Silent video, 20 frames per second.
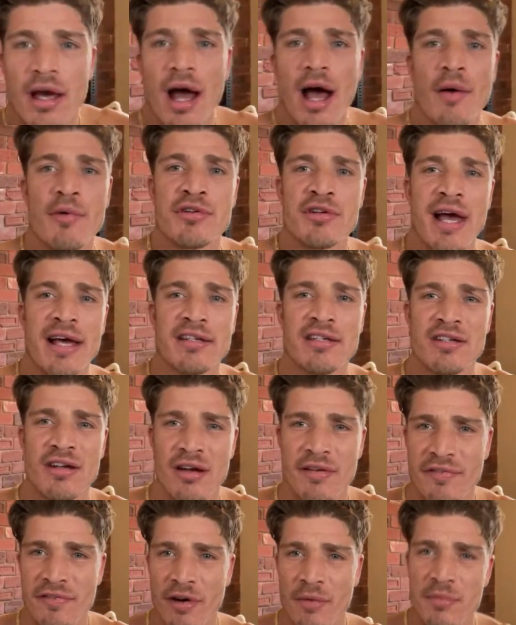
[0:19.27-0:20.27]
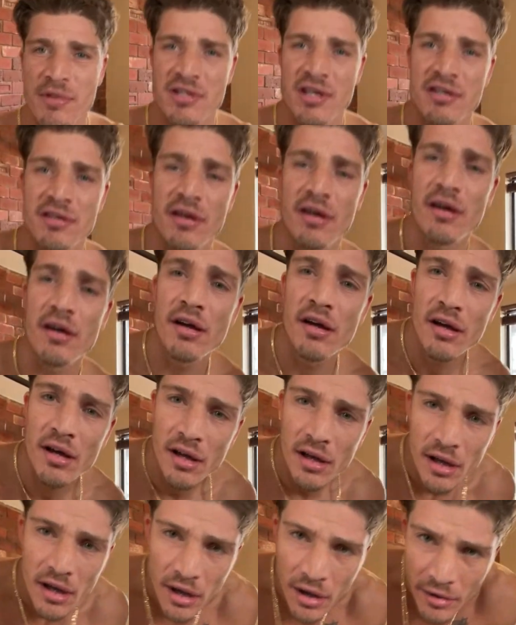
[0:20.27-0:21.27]
I was actually trying to film this as a
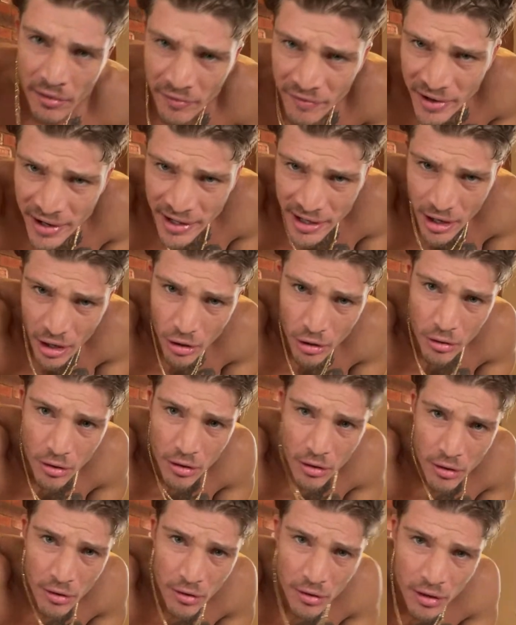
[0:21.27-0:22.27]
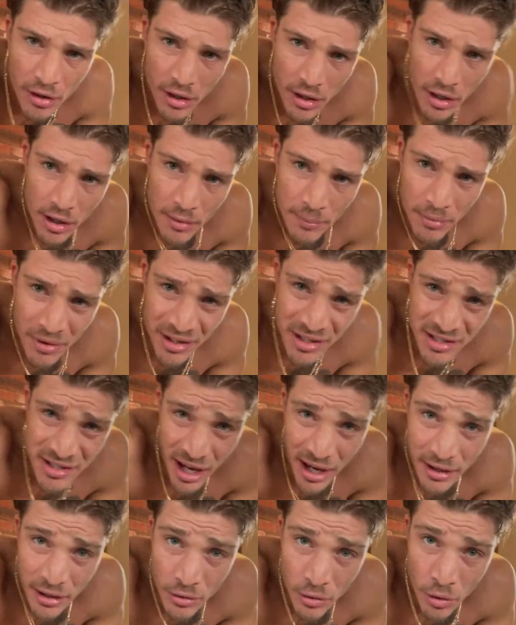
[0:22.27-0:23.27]
video, but it's
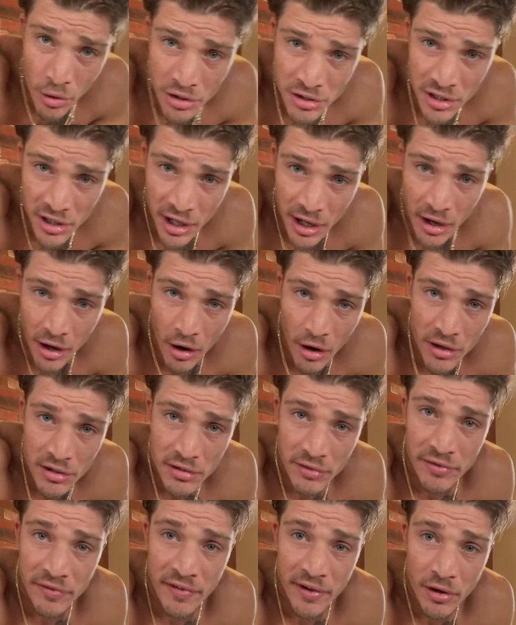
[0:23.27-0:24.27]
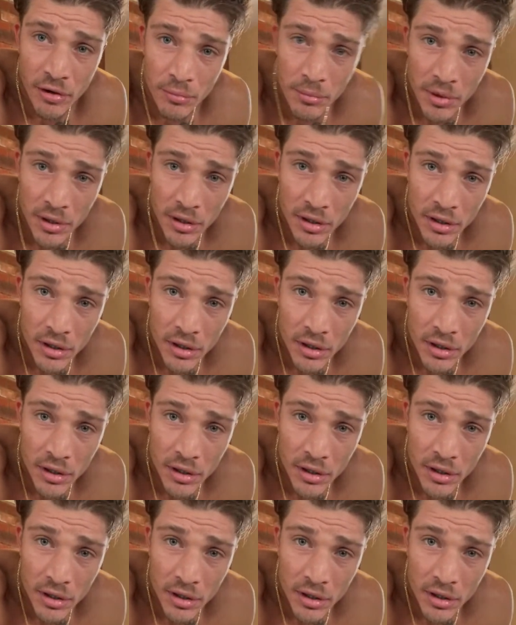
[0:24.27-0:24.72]
tight quarters in here, hard to film.